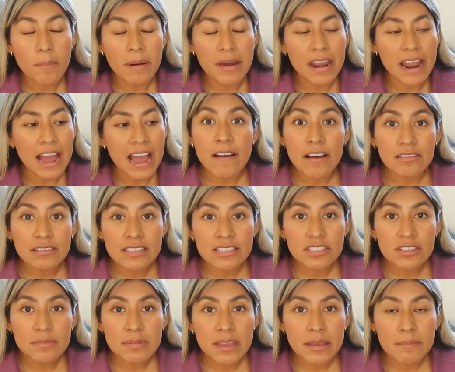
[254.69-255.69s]
But I found
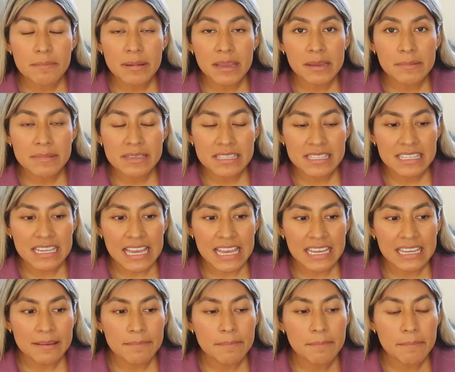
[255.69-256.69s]
this to be a big
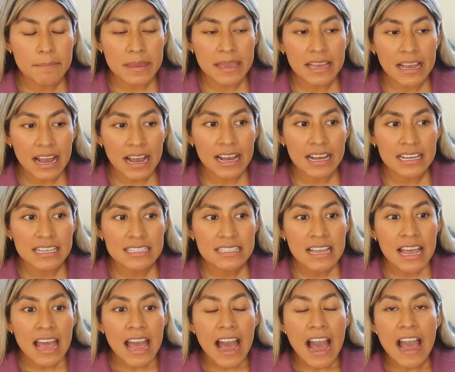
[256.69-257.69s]
mistake, because
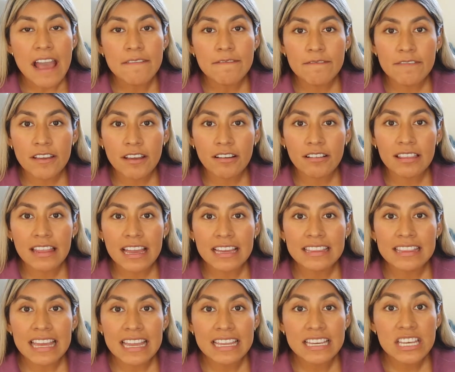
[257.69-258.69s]
I feel
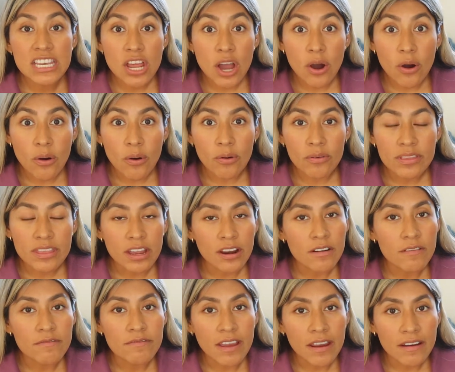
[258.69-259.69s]
like they know,
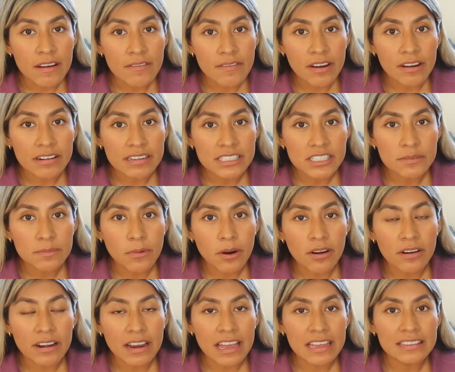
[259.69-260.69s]
they're very, very
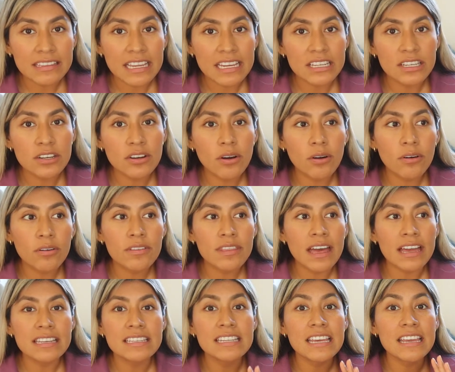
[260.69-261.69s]
smart, and they know
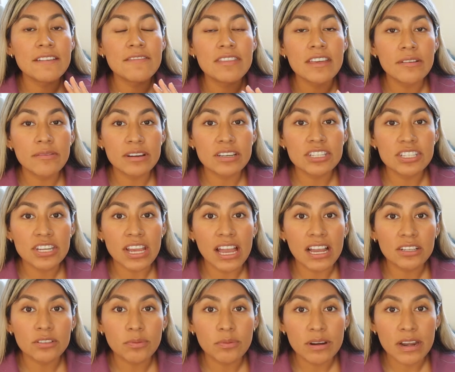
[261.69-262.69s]
that if they
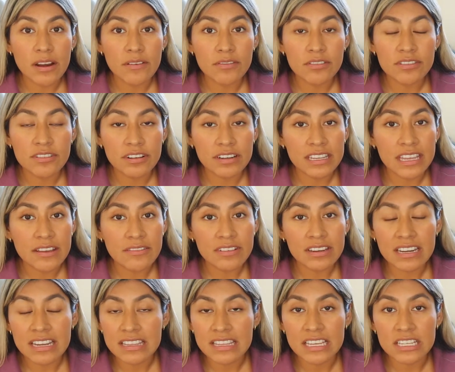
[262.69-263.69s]
reject whatever they're
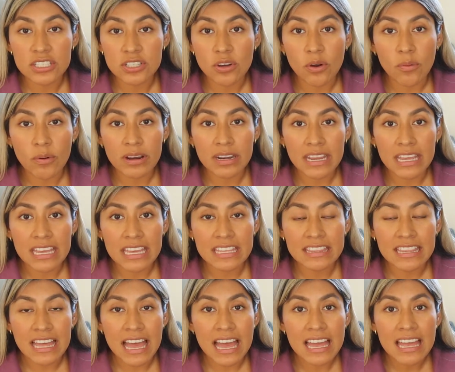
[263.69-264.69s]
given and they don't want to
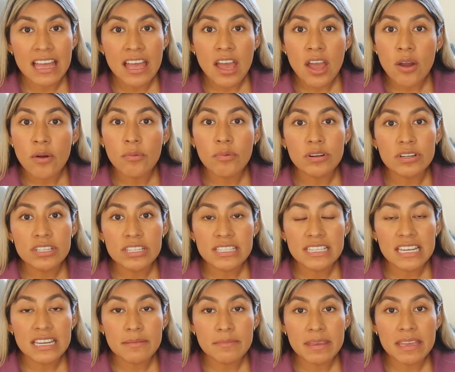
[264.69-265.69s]
eat that, we're
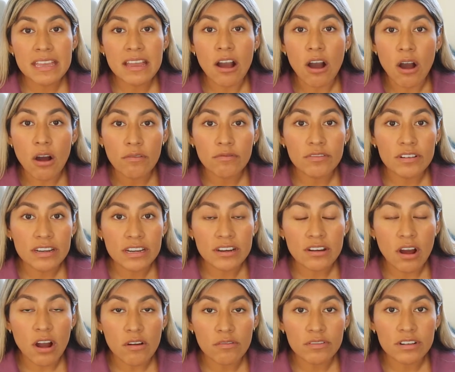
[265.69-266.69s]
just going to be offering and
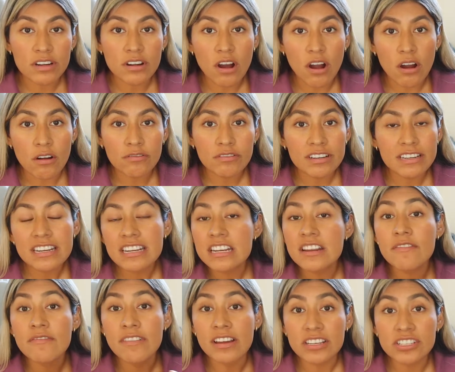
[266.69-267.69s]
offering and offering, and
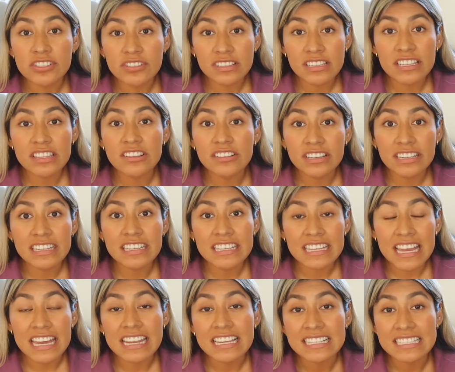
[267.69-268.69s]
eventually they're going to
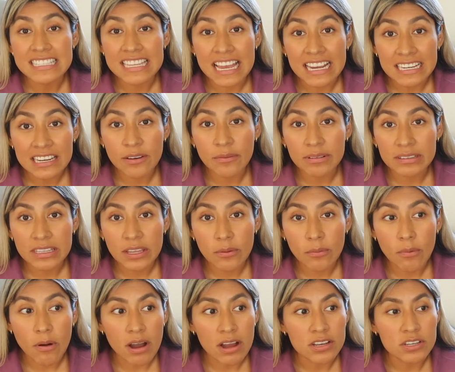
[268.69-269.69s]
get exactly what they
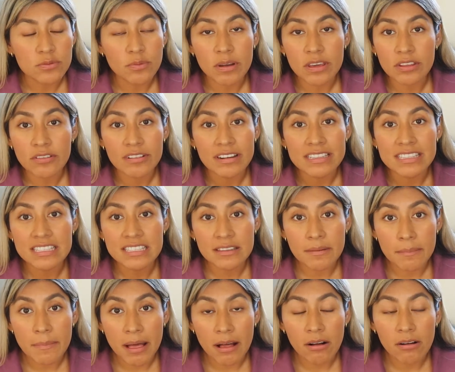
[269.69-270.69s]
want, whether it's the
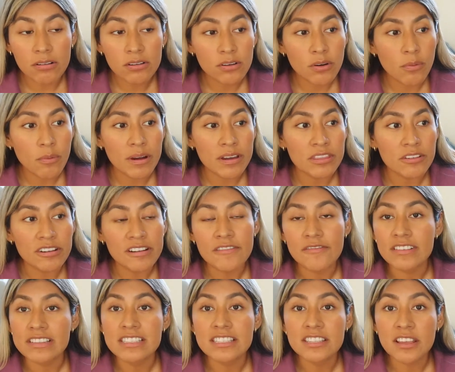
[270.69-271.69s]
milk or whether
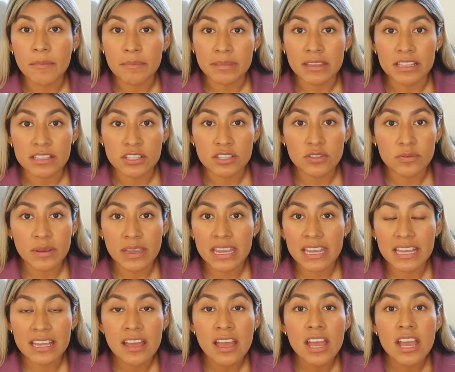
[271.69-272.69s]
if it's something
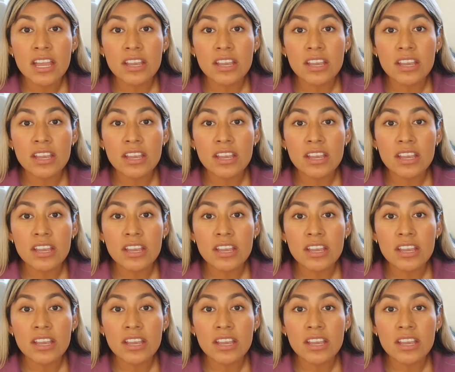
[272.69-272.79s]
sweet.